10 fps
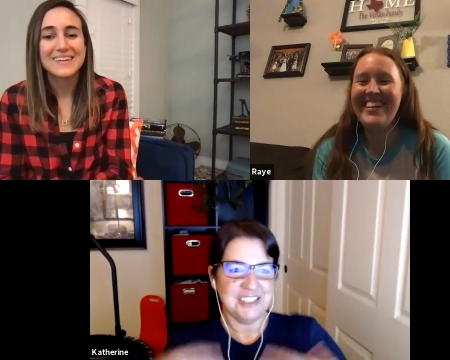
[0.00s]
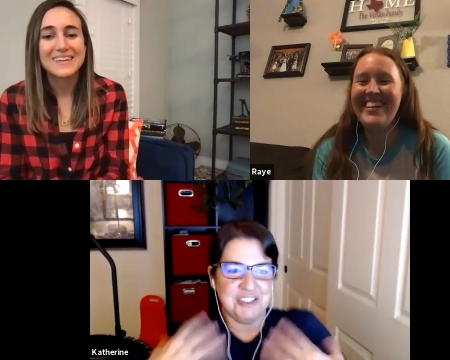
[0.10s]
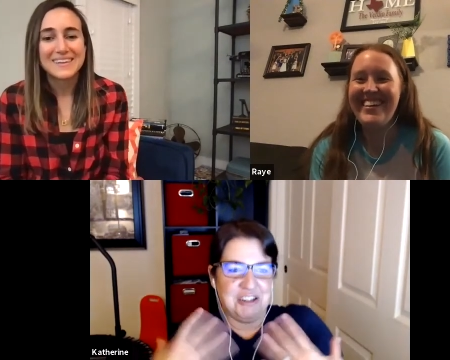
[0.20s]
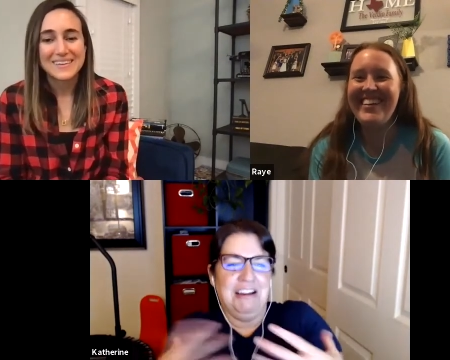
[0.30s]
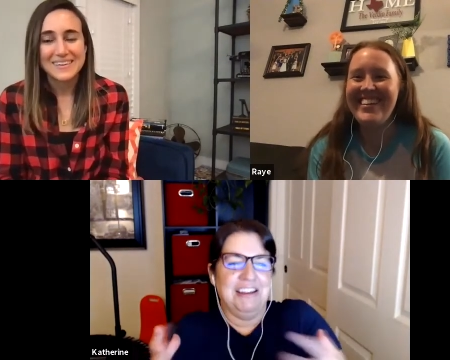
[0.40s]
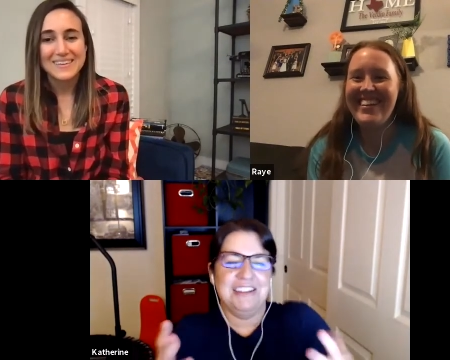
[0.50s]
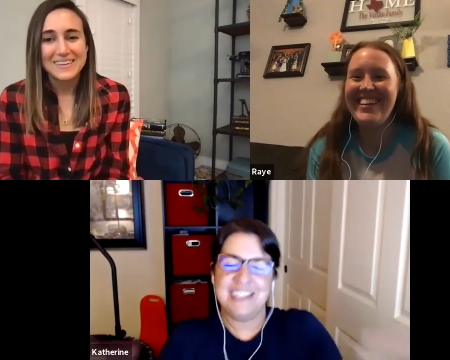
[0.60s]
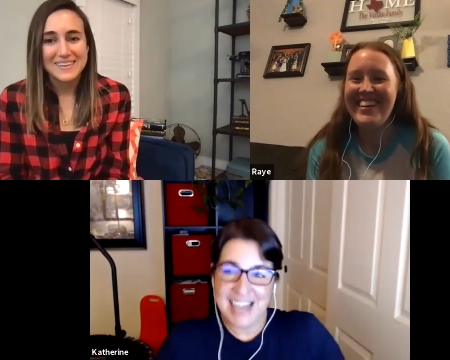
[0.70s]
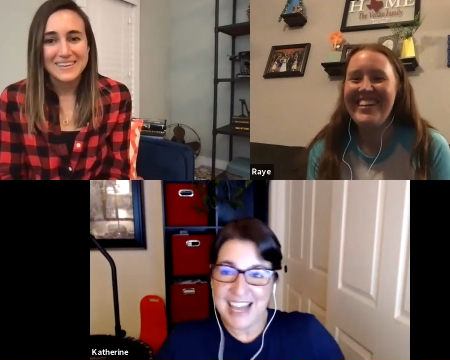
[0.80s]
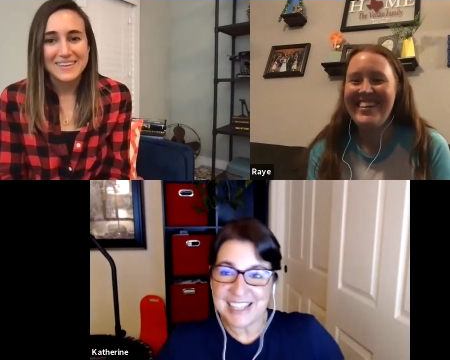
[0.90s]

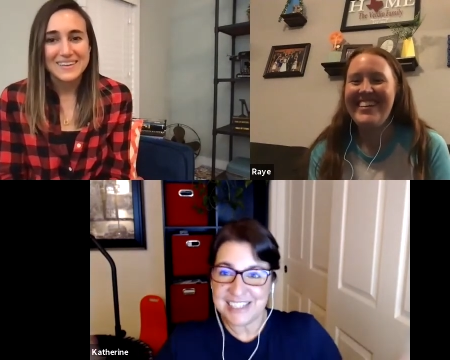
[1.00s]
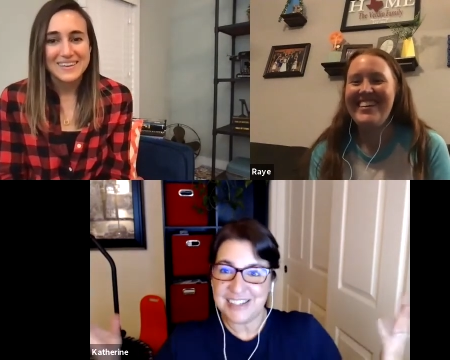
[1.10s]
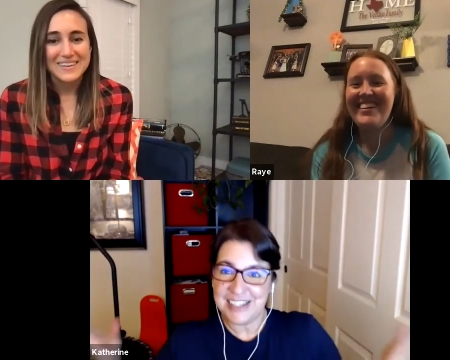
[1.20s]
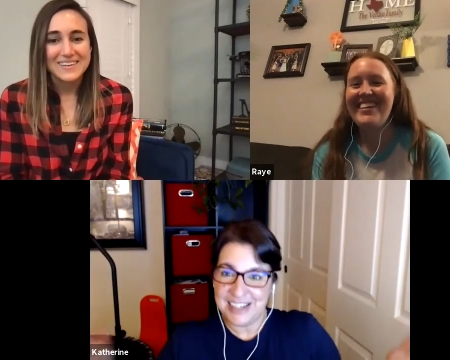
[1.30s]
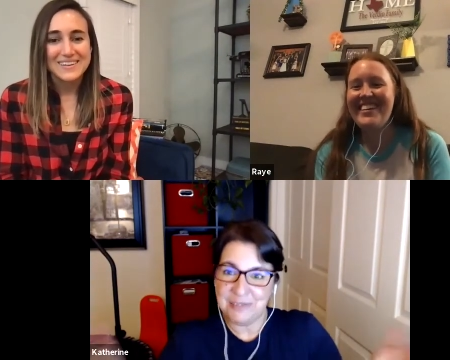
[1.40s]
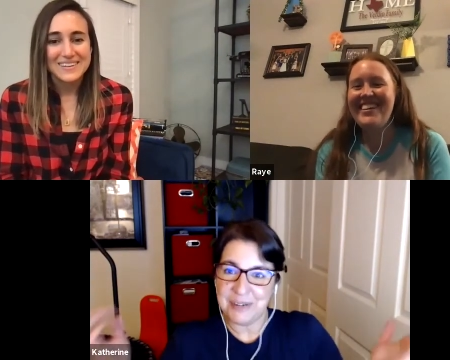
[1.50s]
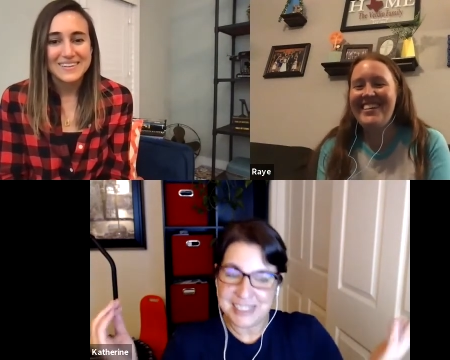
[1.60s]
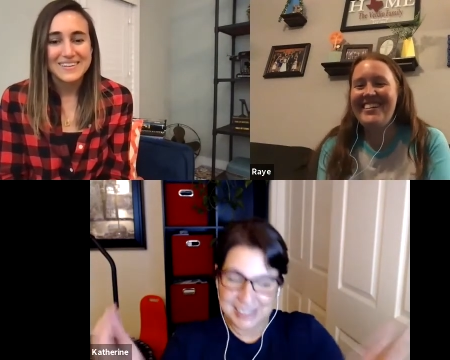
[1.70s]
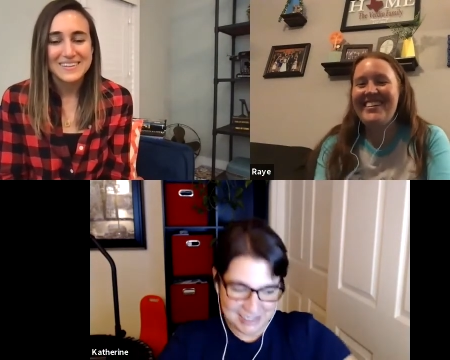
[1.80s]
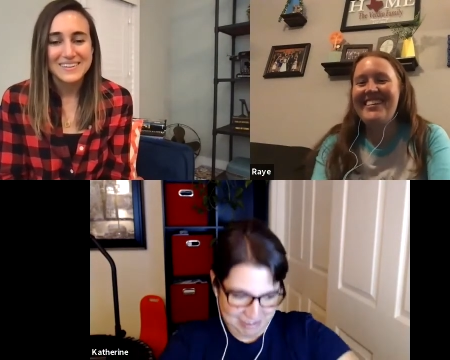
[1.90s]
Speaker 1: yes it, it
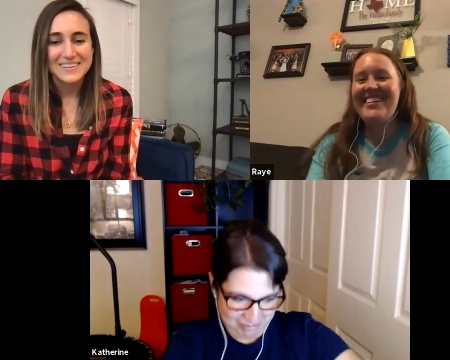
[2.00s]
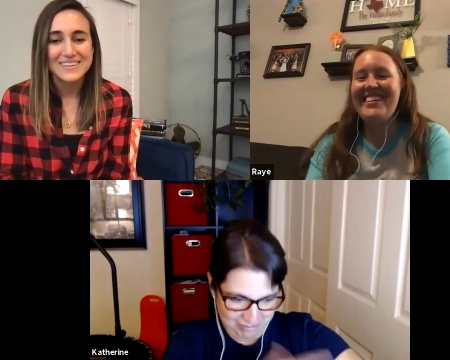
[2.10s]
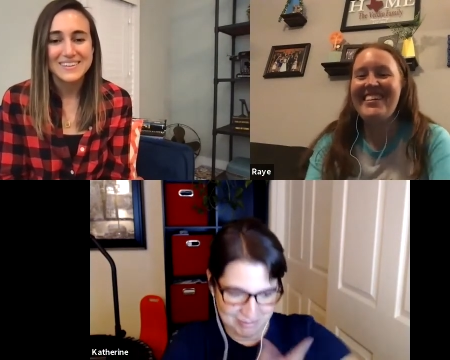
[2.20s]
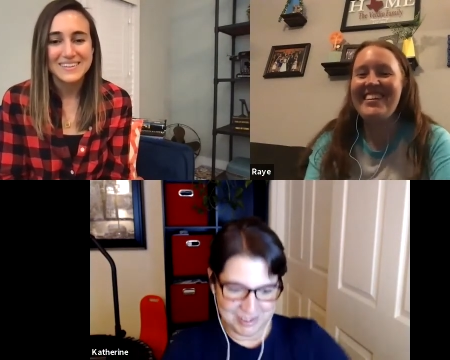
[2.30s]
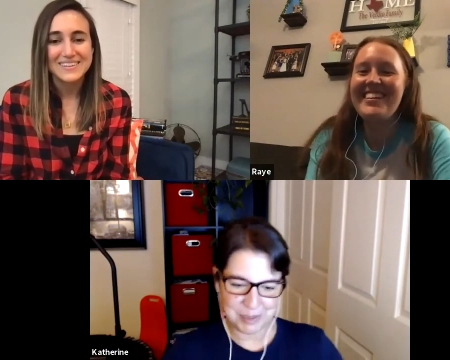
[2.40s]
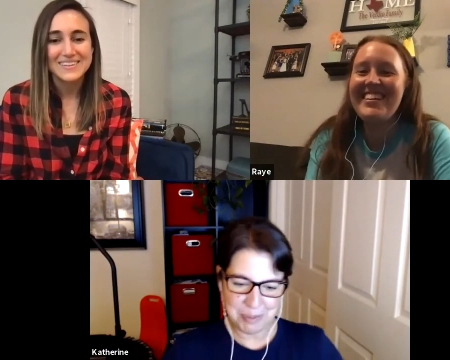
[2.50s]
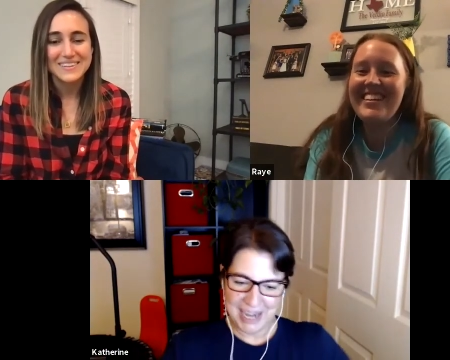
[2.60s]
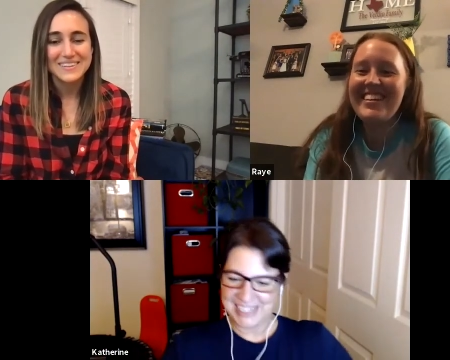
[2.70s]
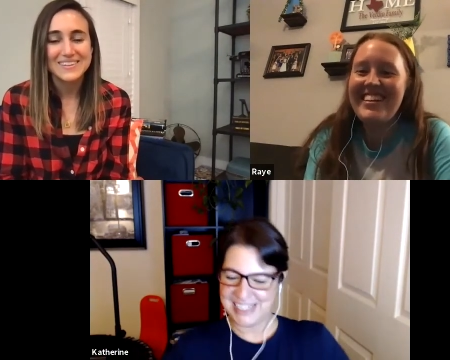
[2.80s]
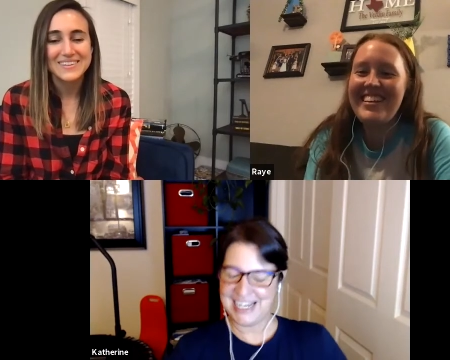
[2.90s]
was
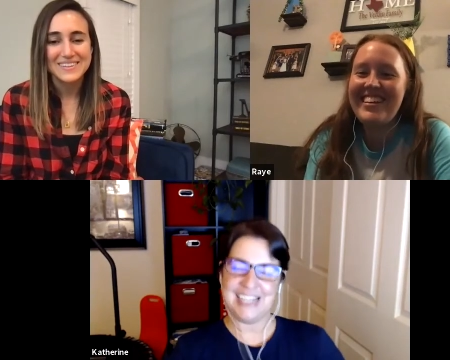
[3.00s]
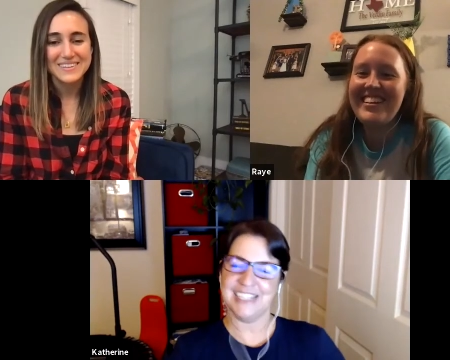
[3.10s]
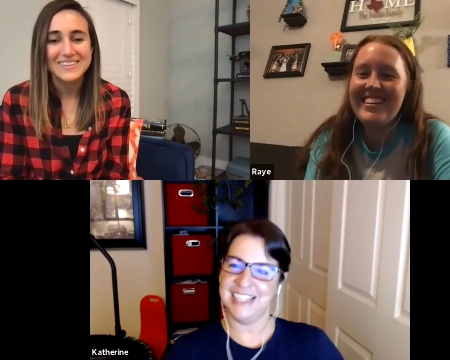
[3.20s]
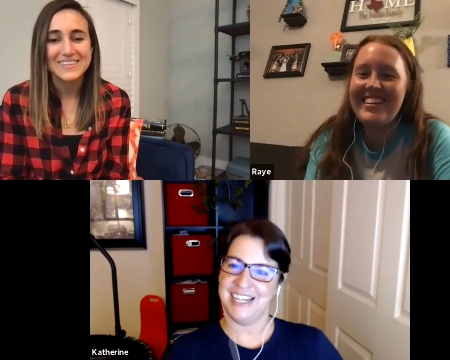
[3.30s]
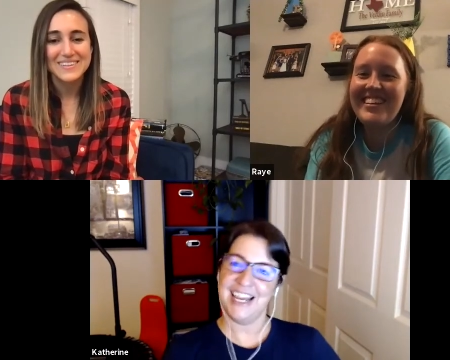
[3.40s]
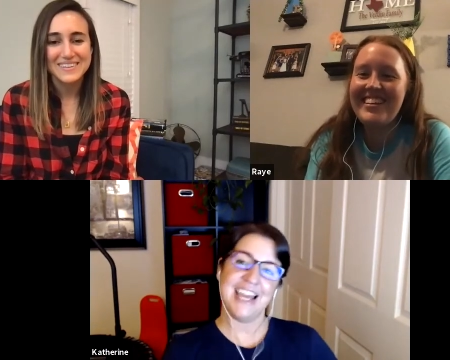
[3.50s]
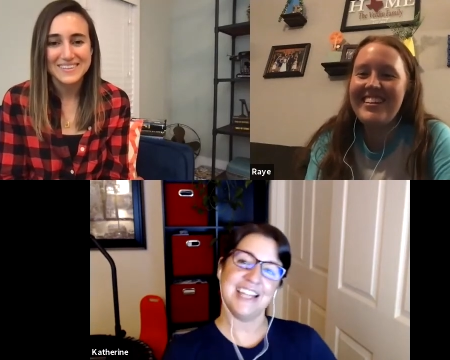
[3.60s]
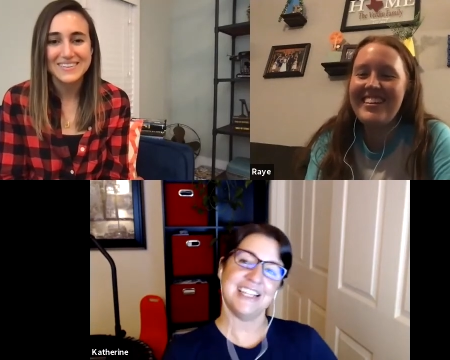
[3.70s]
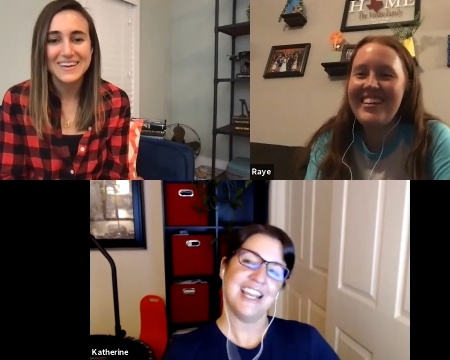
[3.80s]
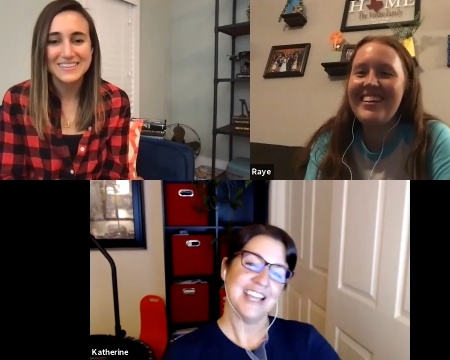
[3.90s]
spine tingling.
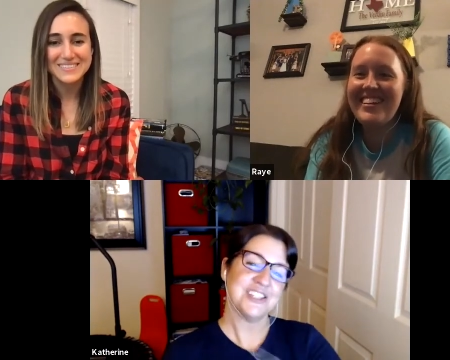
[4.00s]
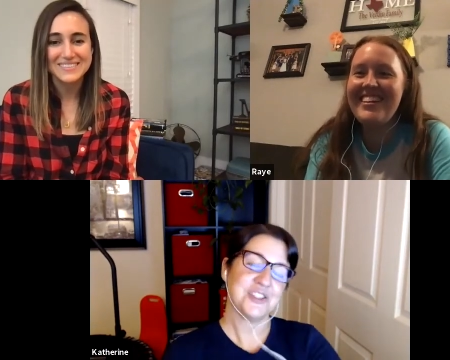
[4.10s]
And yeah. so